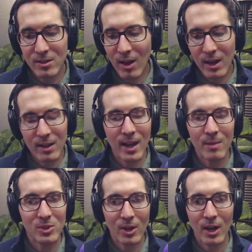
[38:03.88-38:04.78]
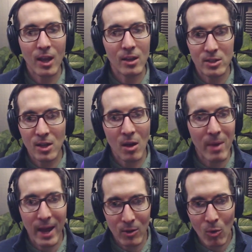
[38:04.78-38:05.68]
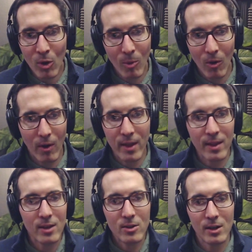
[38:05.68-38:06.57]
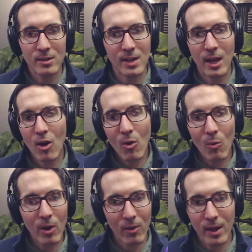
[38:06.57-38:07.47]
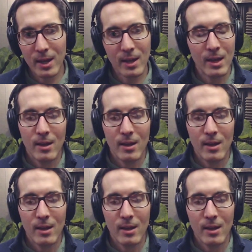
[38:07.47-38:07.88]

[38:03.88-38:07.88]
a lot of times they're going to just come back normal, and then you're going to say, oh well, like